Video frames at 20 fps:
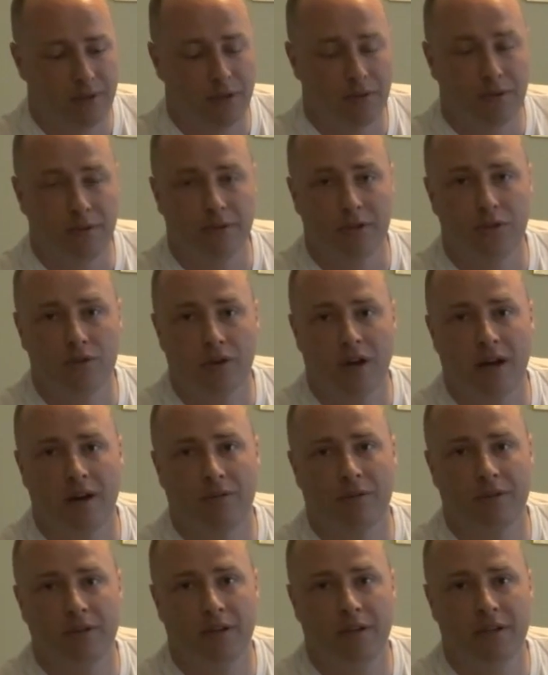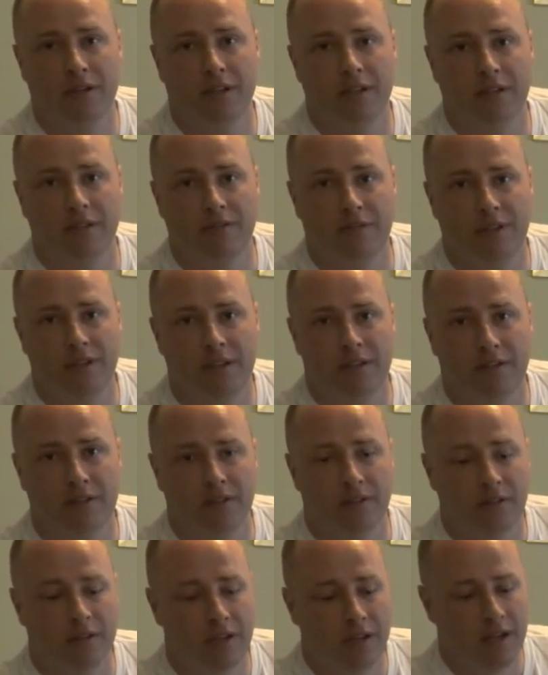go do a dry run in a
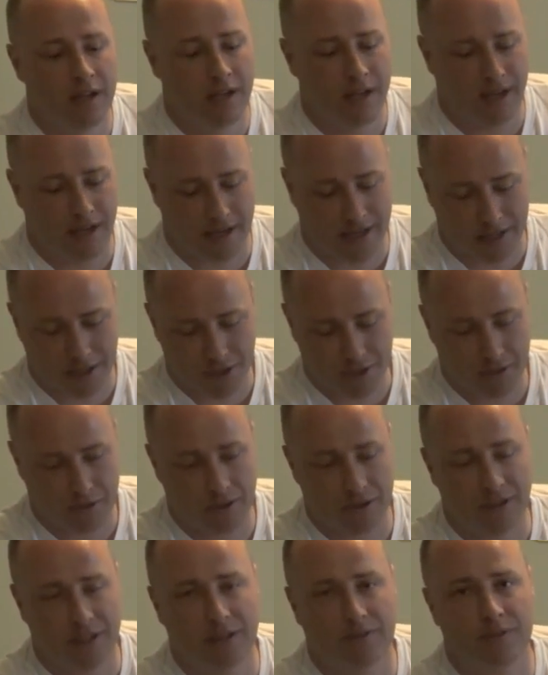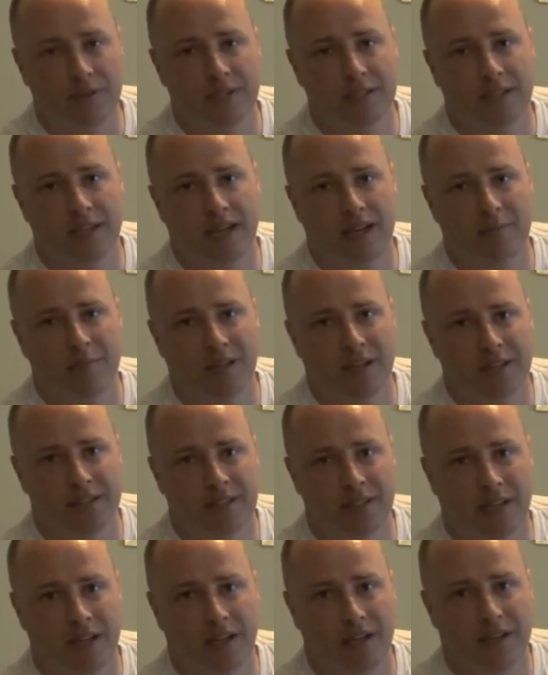vehicle, and I can show you the difference side by
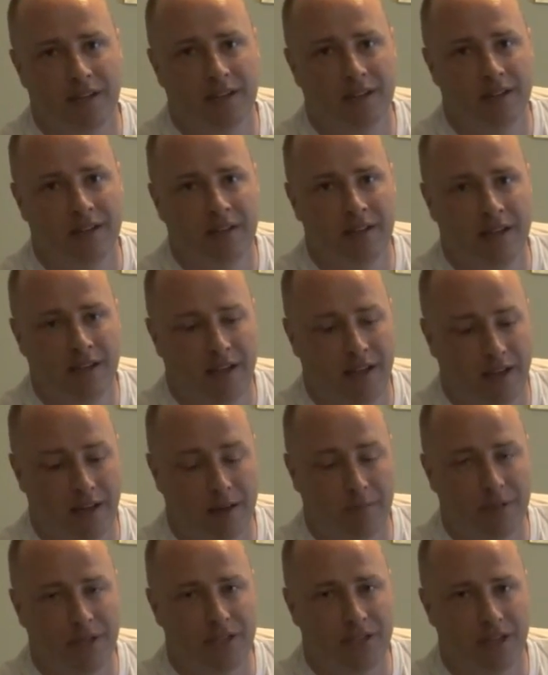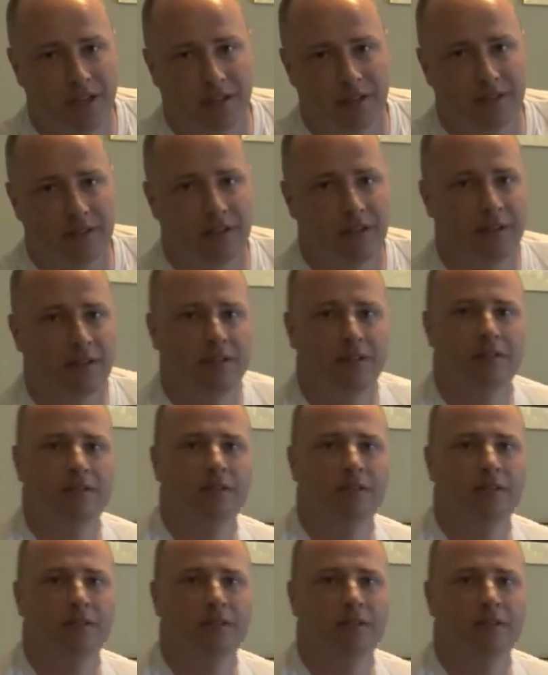side. I'll meet you out there.